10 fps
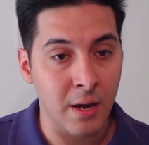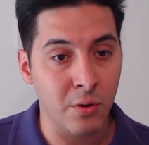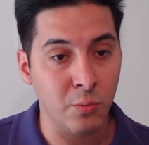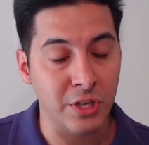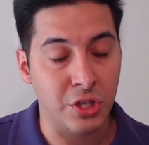
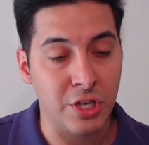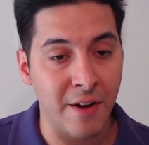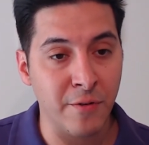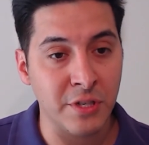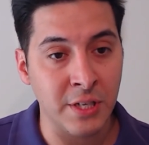With
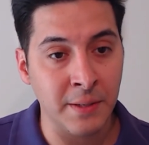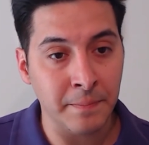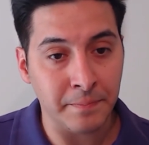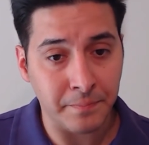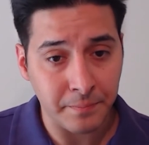Jefferson,
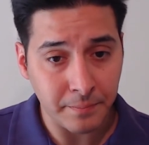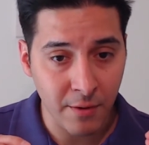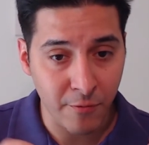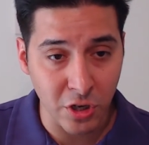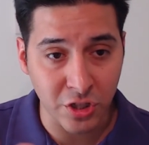
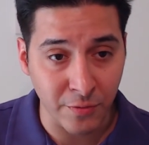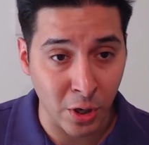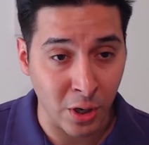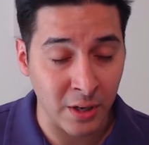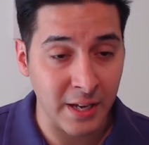first of
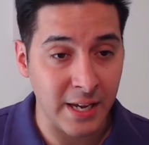all,